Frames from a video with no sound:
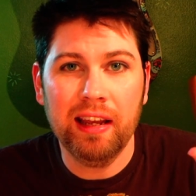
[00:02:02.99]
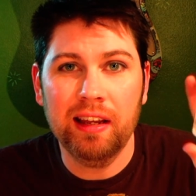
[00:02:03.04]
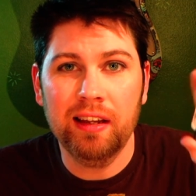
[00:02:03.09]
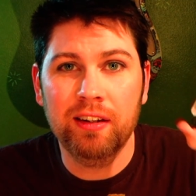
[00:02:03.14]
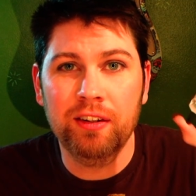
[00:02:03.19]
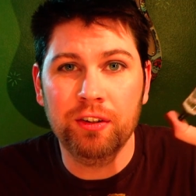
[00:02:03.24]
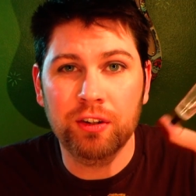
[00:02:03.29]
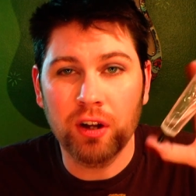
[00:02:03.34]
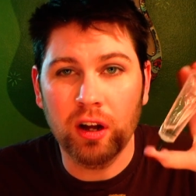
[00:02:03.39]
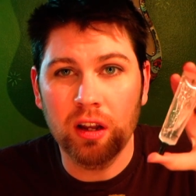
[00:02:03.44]

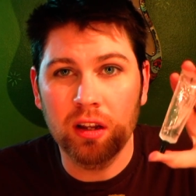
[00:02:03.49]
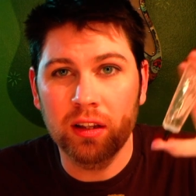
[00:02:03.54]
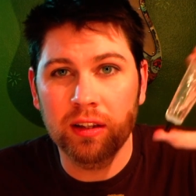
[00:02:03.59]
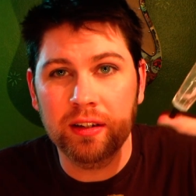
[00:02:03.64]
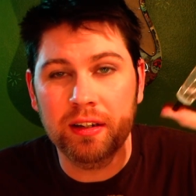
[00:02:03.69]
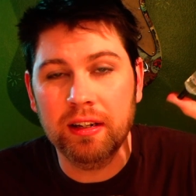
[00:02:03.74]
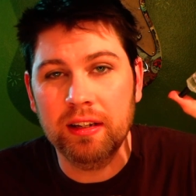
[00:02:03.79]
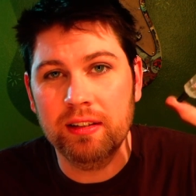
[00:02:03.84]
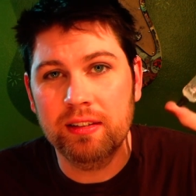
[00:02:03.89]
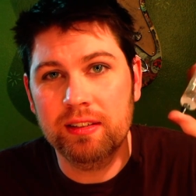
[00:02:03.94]
and call
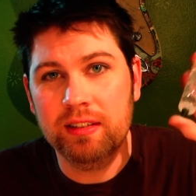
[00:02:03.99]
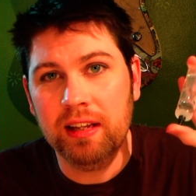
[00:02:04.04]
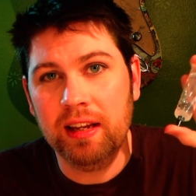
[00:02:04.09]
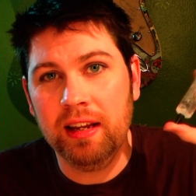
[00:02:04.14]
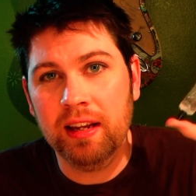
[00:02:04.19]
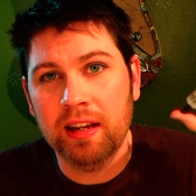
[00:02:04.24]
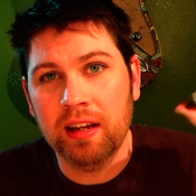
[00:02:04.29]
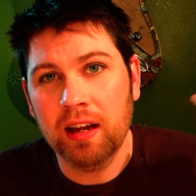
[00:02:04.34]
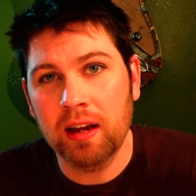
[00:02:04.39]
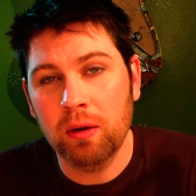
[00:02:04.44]
it and
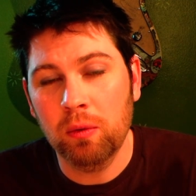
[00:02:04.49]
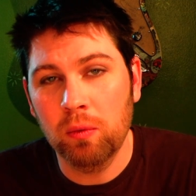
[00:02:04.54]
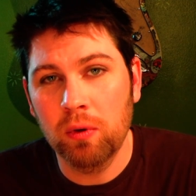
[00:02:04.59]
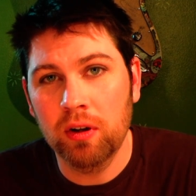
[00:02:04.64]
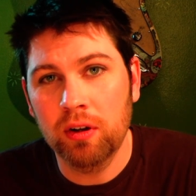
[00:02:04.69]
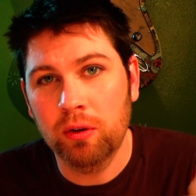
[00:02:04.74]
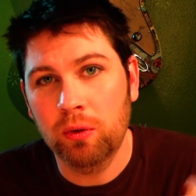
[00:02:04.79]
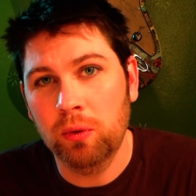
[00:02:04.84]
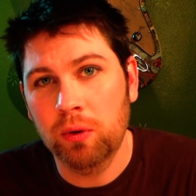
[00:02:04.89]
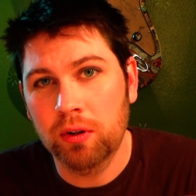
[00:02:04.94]
say I
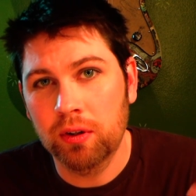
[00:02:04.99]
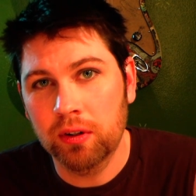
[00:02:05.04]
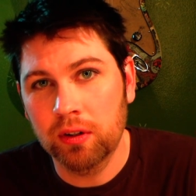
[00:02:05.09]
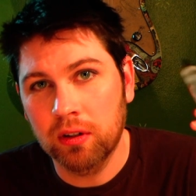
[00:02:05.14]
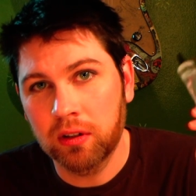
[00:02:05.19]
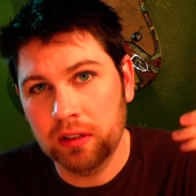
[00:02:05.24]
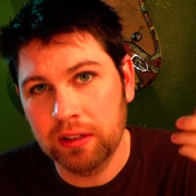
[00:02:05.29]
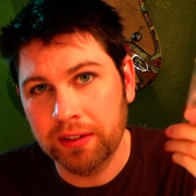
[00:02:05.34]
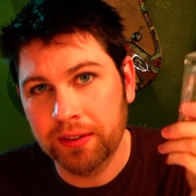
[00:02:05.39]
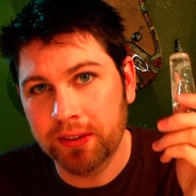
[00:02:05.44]
want to
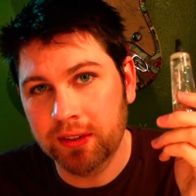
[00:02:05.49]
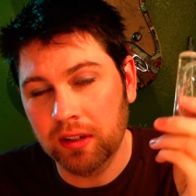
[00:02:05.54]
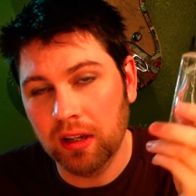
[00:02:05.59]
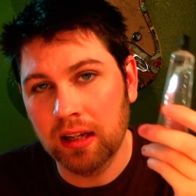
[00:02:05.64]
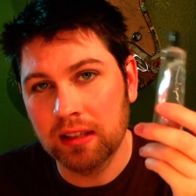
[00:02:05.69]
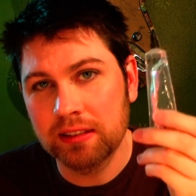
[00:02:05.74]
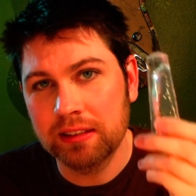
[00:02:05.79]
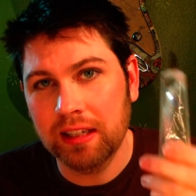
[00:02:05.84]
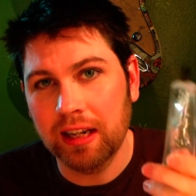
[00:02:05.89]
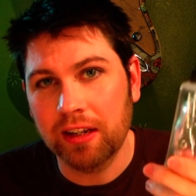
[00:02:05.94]
order clear
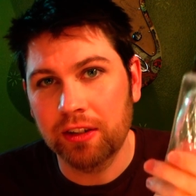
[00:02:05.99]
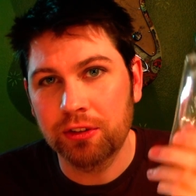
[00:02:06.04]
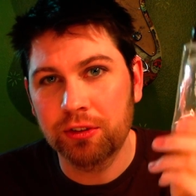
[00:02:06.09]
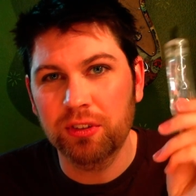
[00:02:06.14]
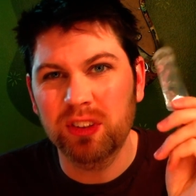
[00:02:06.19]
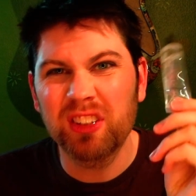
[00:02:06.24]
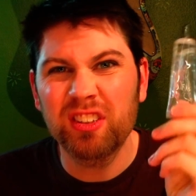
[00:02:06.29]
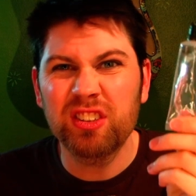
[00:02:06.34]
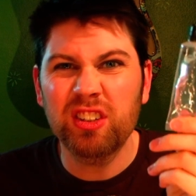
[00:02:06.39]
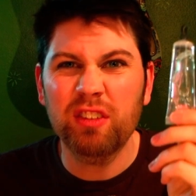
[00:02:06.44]
gloss
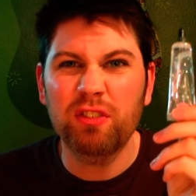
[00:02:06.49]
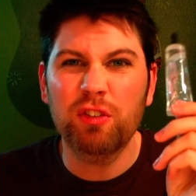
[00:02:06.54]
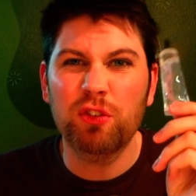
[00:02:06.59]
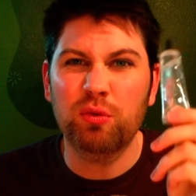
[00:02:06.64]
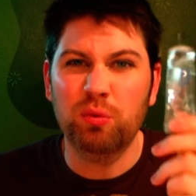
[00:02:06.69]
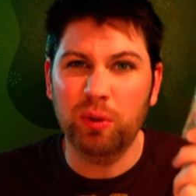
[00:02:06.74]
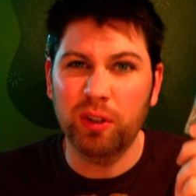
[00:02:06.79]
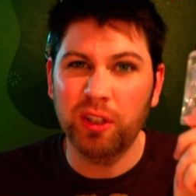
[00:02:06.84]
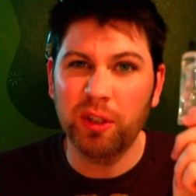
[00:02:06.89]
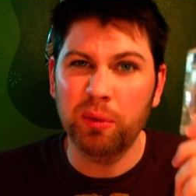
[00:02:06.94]
texture. This stuff
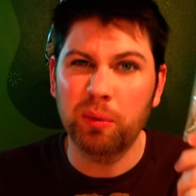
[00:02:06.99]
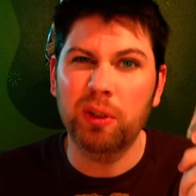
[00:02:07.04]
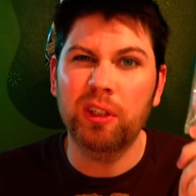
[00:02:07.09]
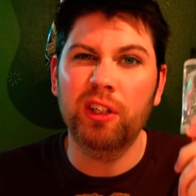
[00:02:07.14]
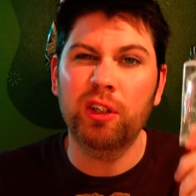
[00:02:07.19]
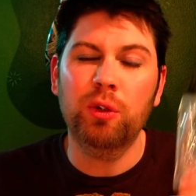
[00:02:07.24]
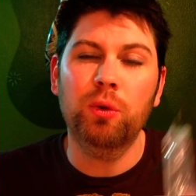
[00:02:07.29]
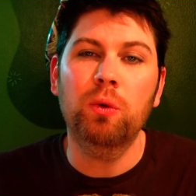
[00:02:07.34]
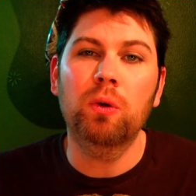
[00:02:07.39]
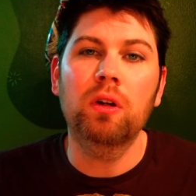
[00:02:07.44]
is really,
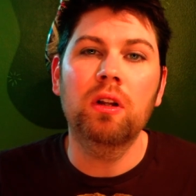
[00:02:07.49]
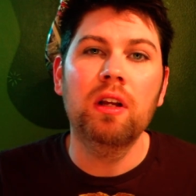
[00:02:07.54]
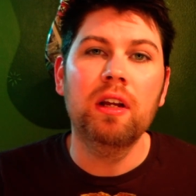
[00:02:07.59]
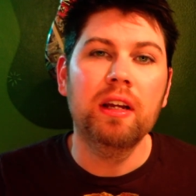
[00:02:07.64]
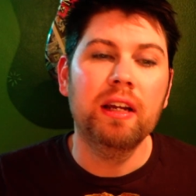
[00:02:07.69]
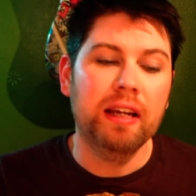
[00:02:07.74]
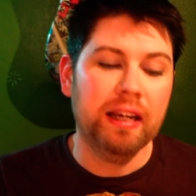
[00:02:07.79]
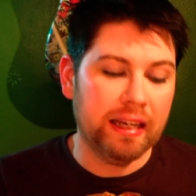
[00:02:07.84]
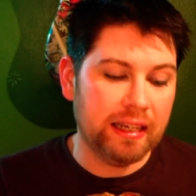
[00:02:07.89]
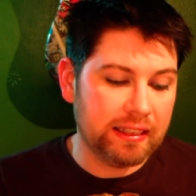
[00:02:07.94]
really cool.
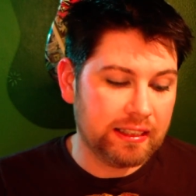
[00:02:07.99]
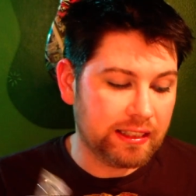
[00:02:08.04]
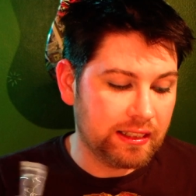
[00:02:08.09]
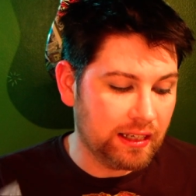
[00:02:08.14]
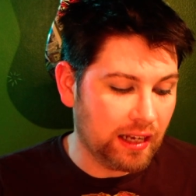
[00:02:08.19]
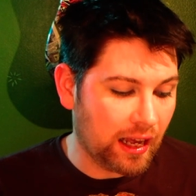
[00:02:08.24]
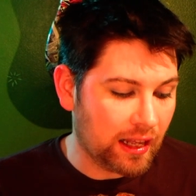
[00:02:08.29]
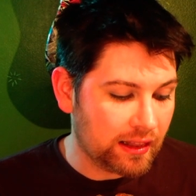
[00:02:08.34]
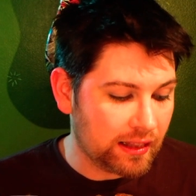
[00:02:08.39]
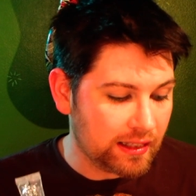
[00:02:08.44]
It's
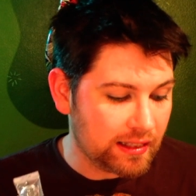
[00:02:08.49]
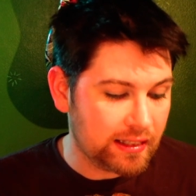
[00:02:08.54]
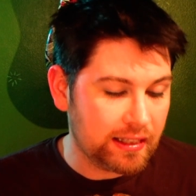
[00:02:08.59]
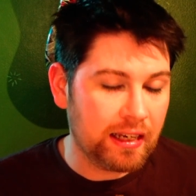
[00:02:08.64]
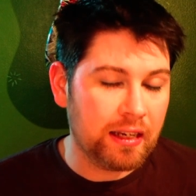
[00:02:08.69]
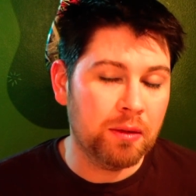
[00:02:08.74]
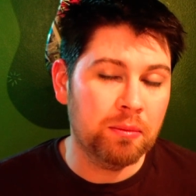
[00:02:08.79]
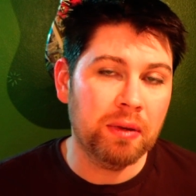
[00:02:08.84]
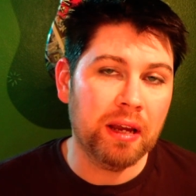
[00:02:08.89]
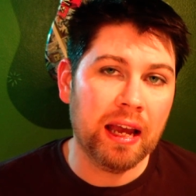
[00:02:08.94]
not the
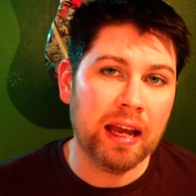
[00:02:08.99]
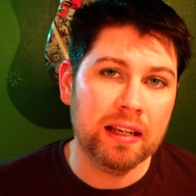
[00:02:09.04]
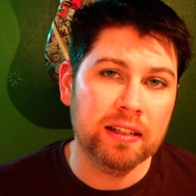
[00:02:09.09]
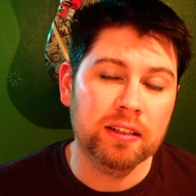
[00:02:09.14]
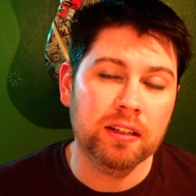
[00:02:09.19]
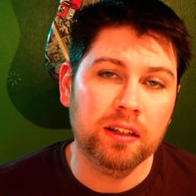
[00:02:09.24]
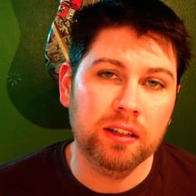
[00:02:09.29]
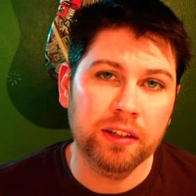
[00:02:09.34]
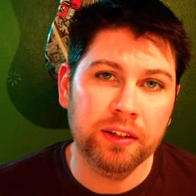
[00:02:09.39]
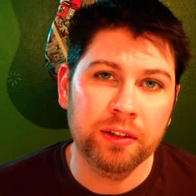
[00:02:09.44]
same
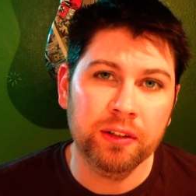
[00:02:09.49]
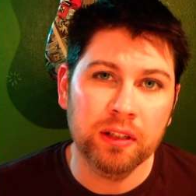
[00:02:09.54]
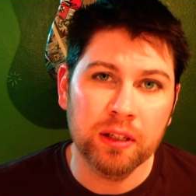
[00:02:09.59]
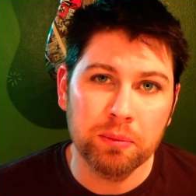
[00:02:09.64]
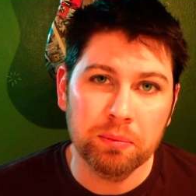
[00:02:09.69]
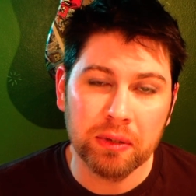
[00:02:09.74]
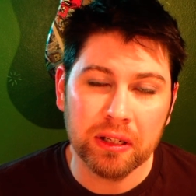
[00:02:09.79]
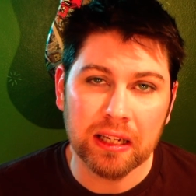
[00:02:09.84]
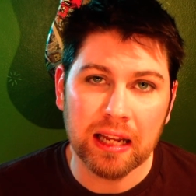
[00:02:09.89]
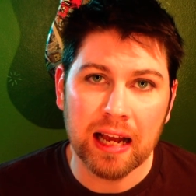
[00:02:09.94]
as clear
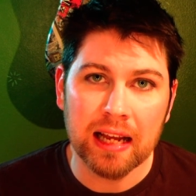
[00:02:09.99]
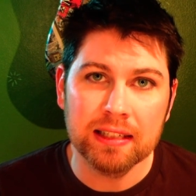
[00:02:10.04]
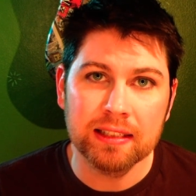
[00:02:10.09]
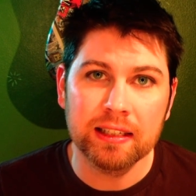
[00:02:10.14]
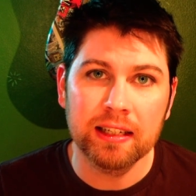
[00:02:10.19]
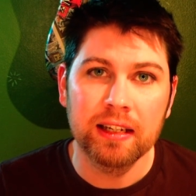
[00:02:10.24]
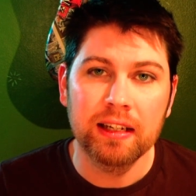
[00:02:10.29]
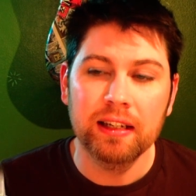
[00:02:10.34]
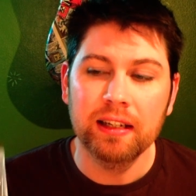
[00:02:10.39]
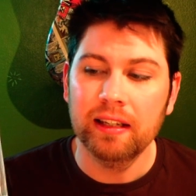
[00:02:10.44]
lip
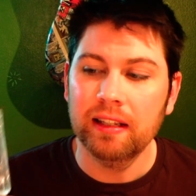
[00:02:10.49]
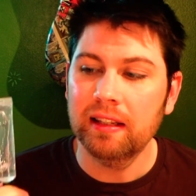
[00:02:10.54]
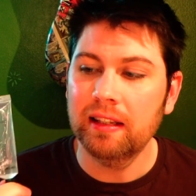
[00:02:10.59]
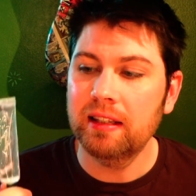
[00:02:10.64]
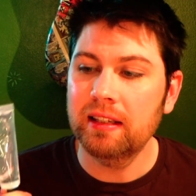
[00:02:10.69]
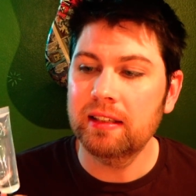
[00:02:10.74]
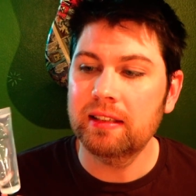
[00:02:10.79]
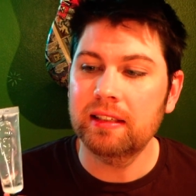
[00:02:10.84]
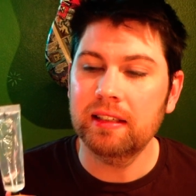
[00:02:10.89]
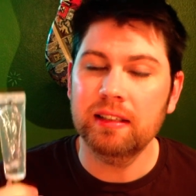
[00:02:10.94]
glass.
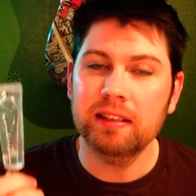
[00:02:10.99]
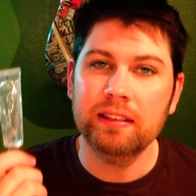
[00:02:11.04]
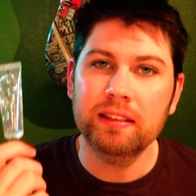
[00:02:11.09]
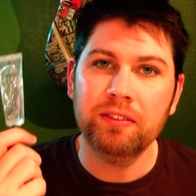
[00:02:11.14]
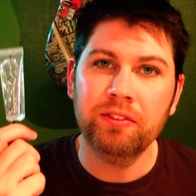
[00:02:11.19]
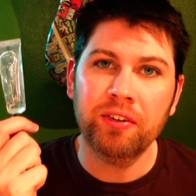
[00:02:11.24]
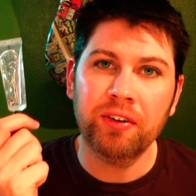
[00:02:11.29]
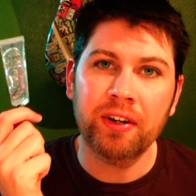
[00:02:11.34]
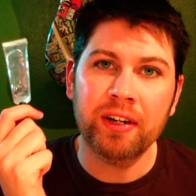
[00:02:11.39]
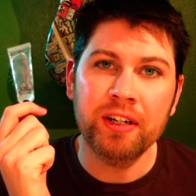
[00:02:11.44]
This is
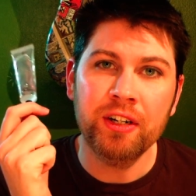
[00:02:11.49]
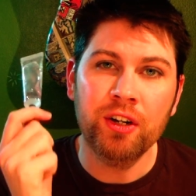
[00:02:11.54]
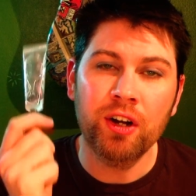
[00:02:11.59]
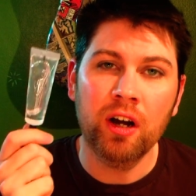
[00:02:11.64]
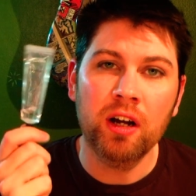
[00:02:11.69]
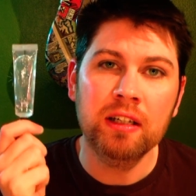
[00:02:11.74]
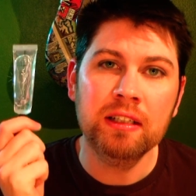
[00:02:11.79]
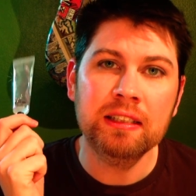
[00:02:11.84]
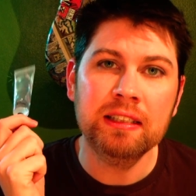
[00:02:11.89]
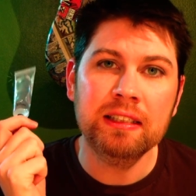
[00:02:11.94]
a very
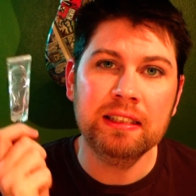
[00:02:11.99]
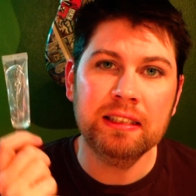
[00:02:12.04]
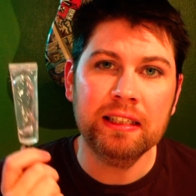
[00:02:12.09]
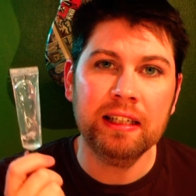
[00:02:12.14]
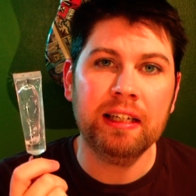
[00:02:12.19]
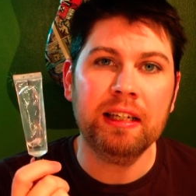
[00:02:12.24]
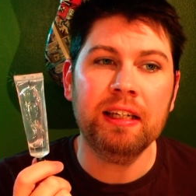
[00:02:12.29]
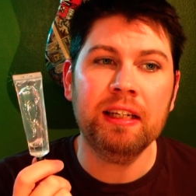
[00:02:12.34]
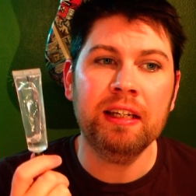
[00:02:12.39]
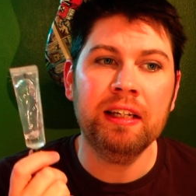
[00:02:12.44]

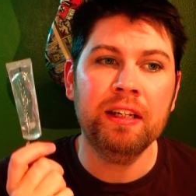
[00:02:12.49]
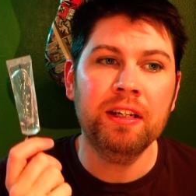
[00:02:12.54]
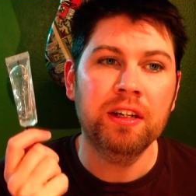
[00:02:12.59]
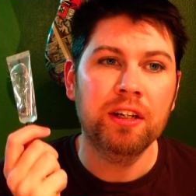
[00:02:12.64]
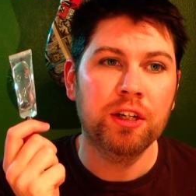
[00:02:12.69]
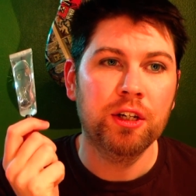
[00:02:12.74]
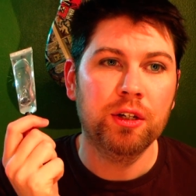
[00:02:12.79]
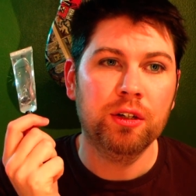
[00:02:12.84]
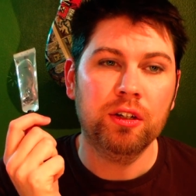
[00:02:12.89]
non-sticky,